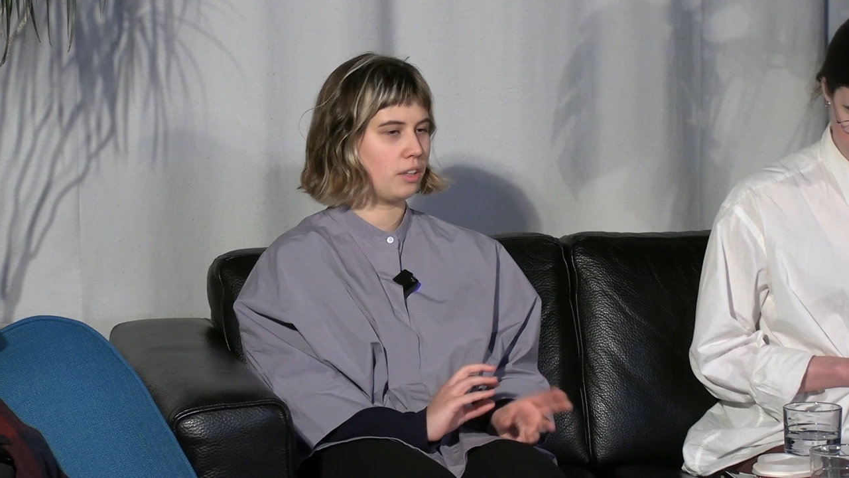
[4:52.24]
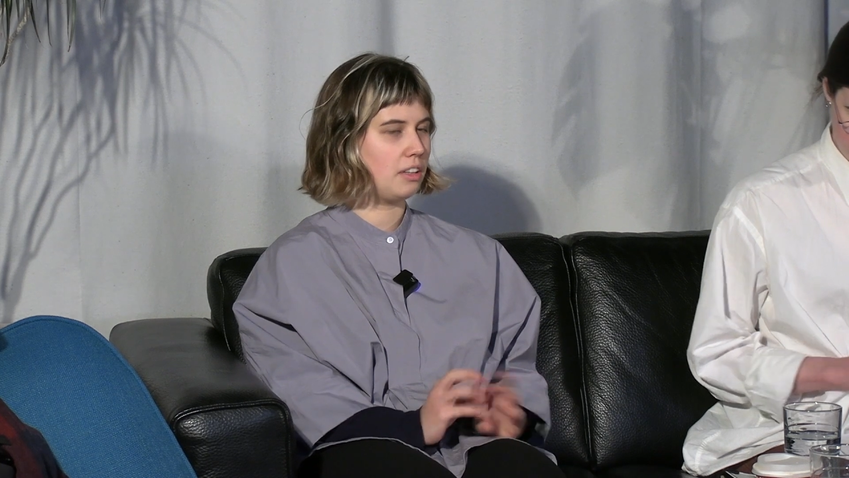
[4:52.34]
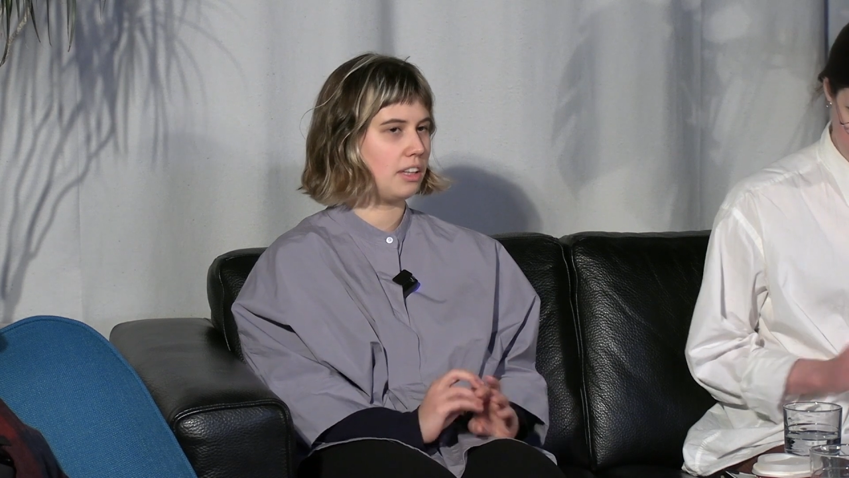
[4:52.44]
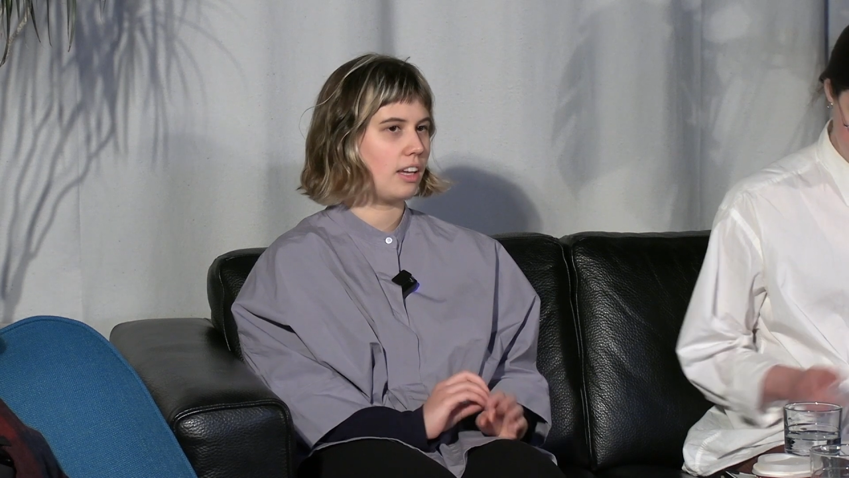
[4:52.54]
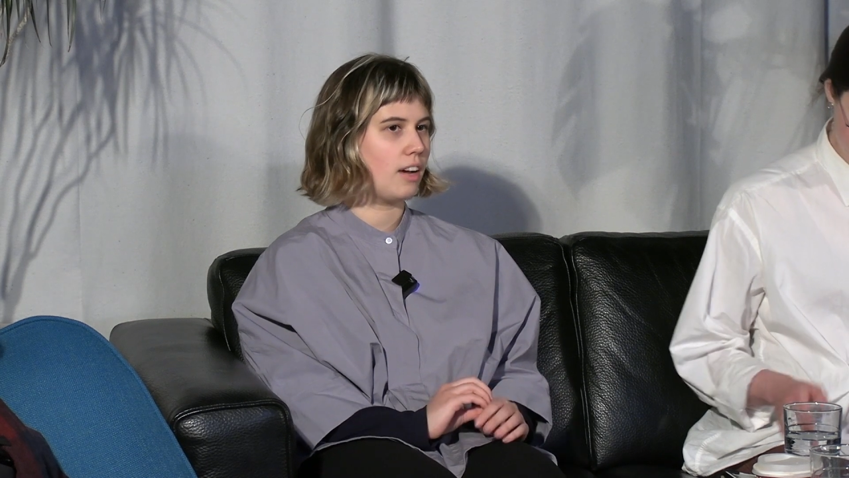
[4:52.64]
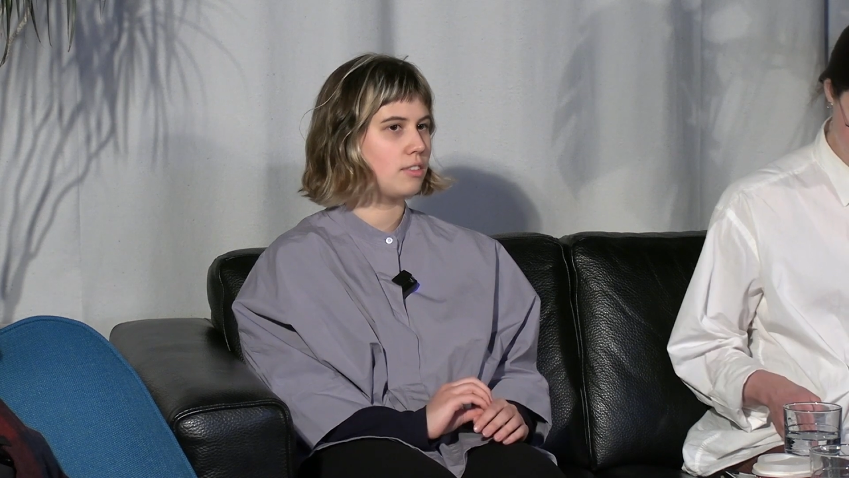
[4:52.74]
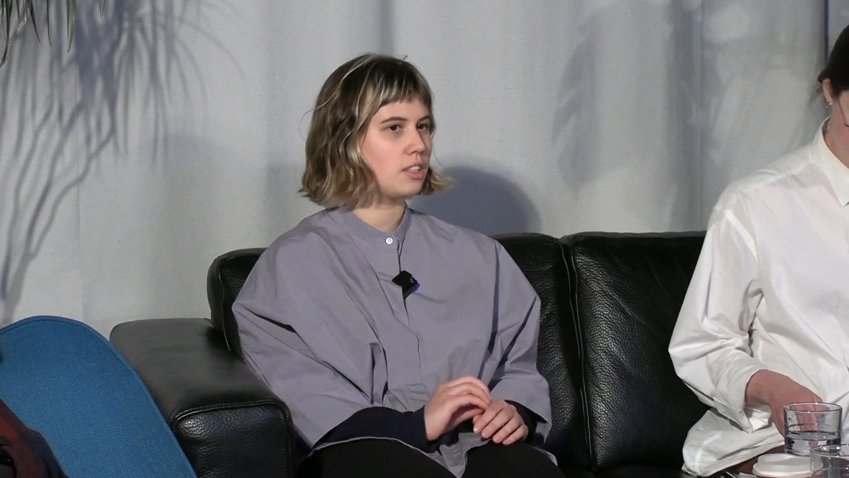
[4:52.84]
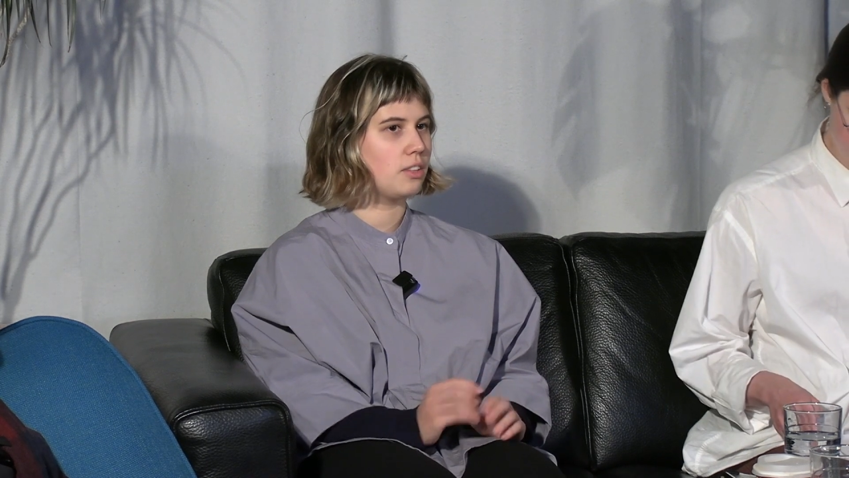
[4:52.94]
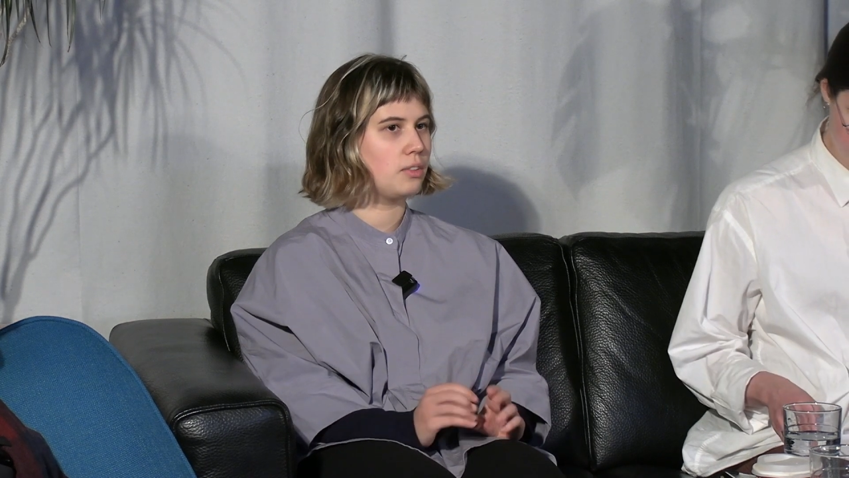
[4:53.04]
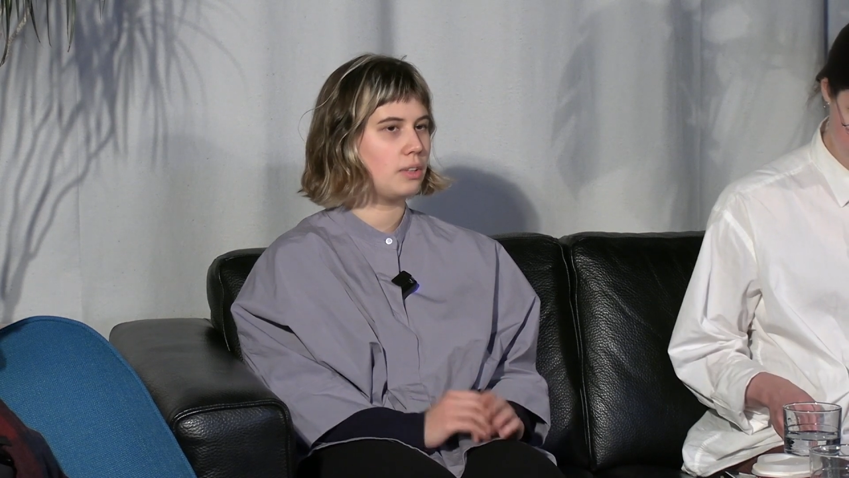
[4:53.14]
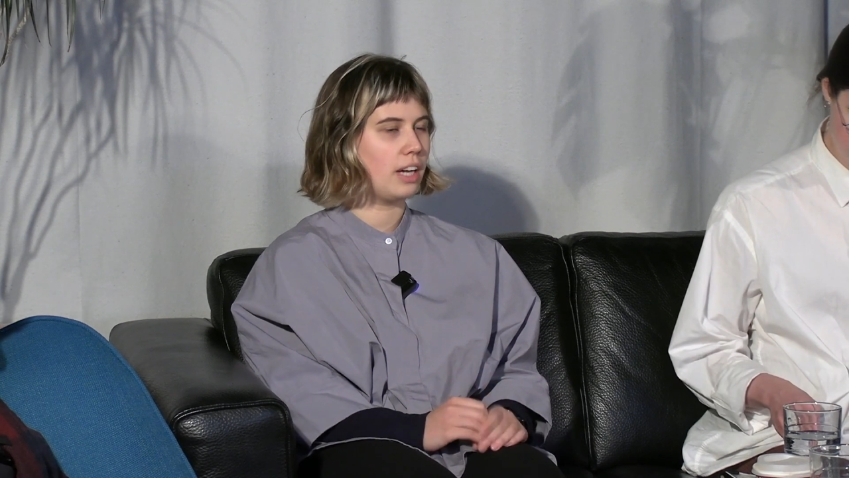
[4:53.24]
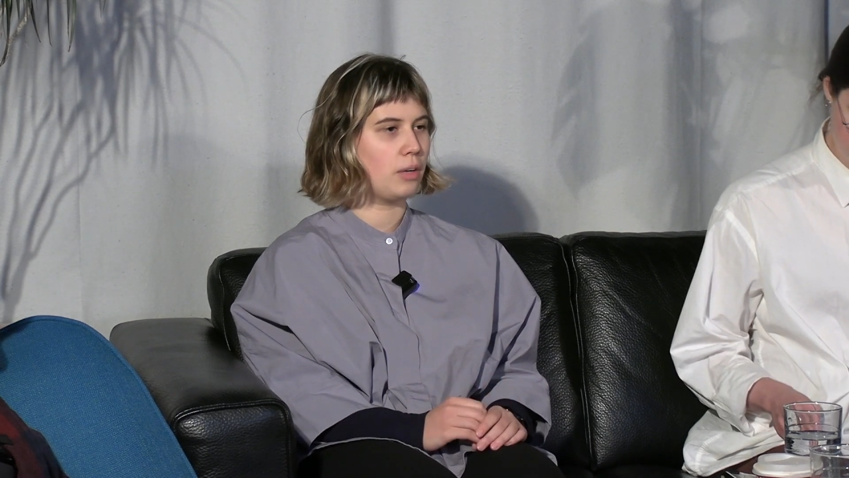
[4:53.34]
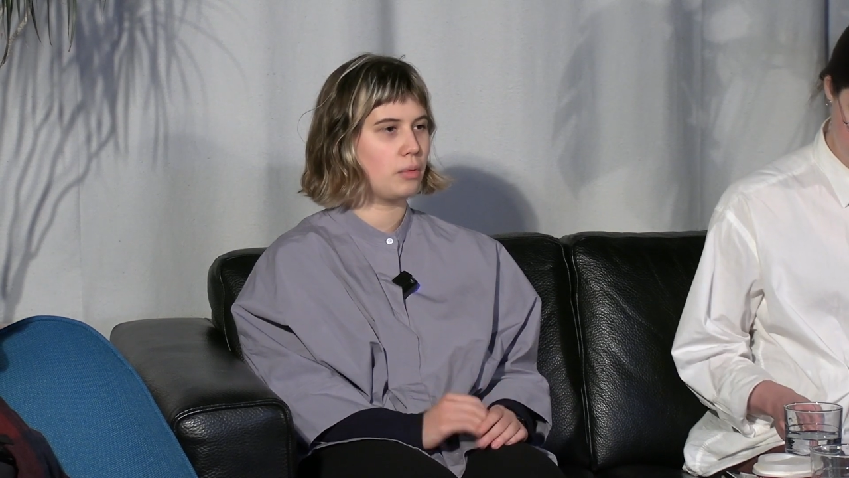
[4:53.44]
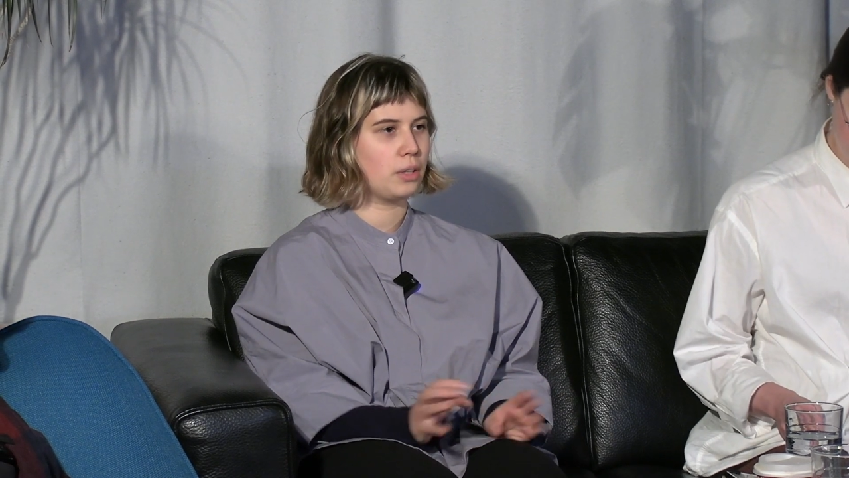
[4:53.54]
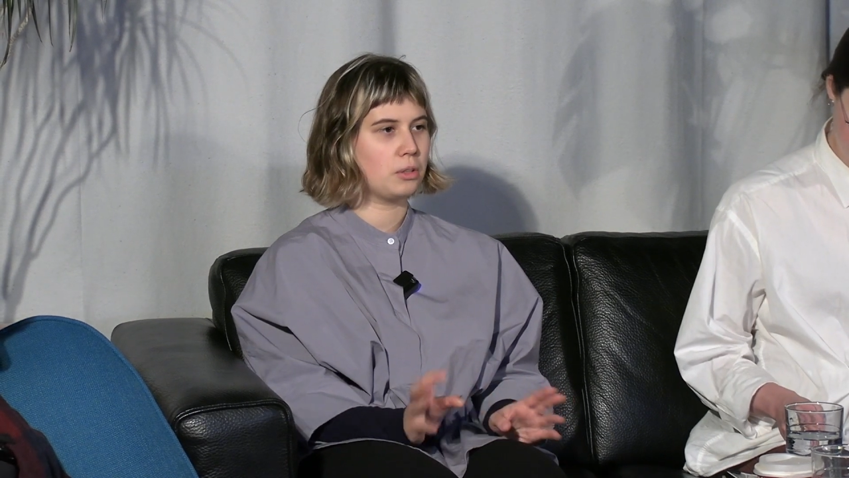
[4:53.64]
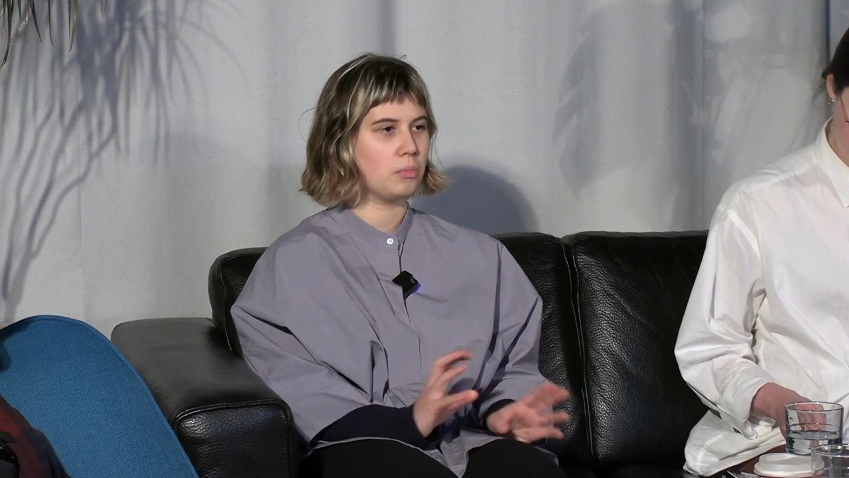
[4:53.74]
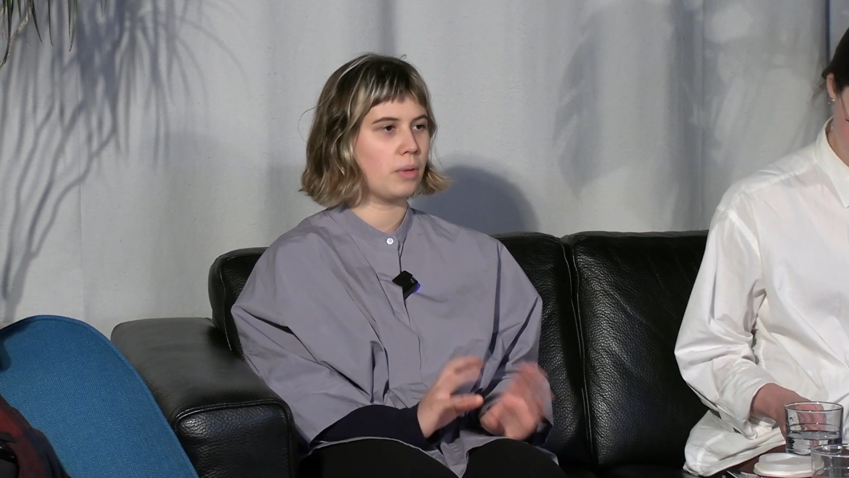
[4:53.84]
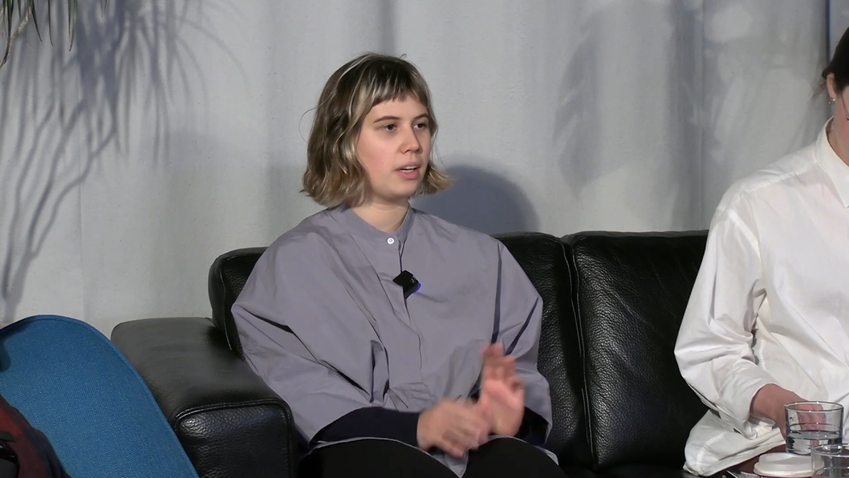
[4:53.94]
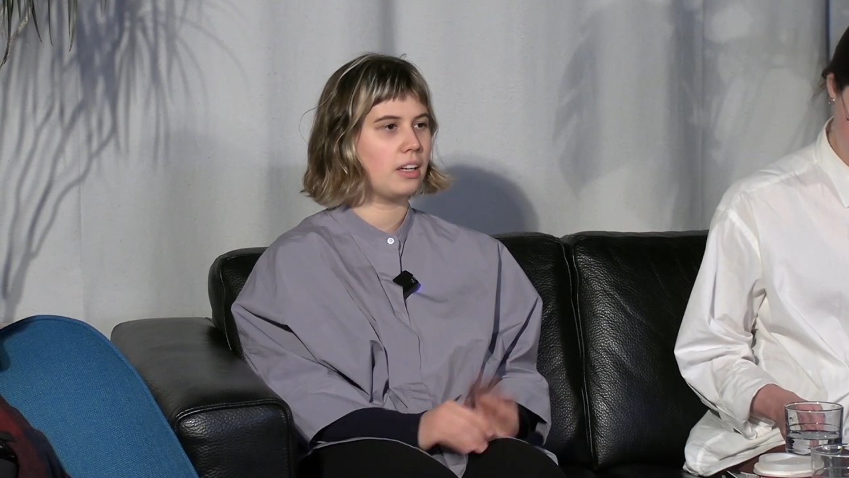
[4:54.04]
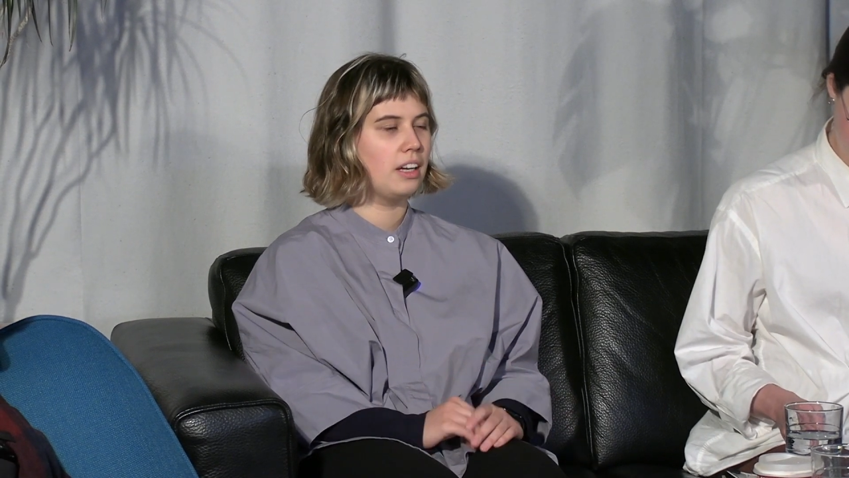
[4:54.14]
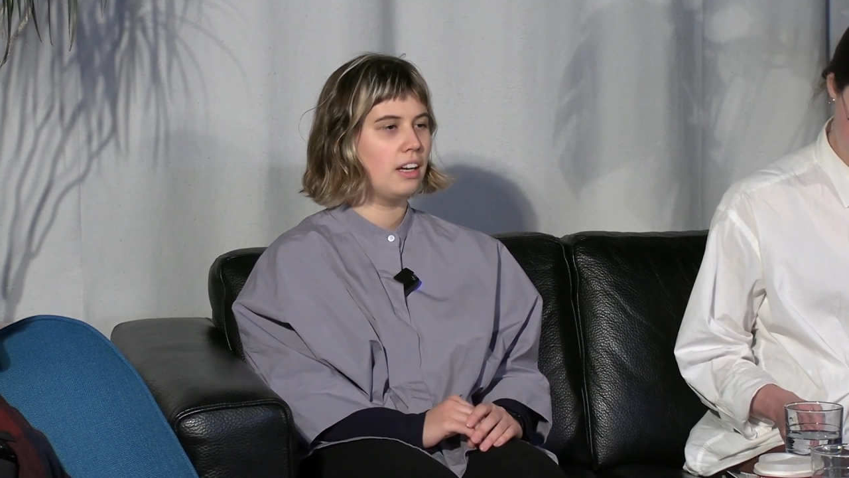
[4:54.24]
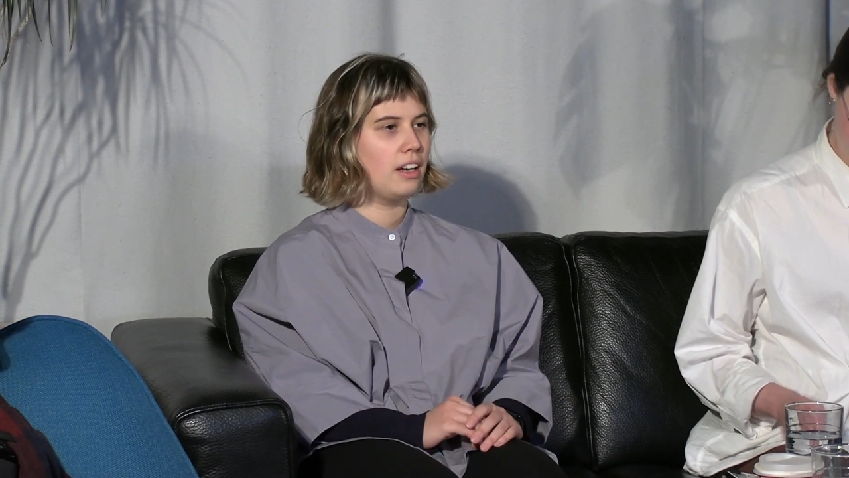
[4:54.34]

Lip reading: or in the afternoon I work on my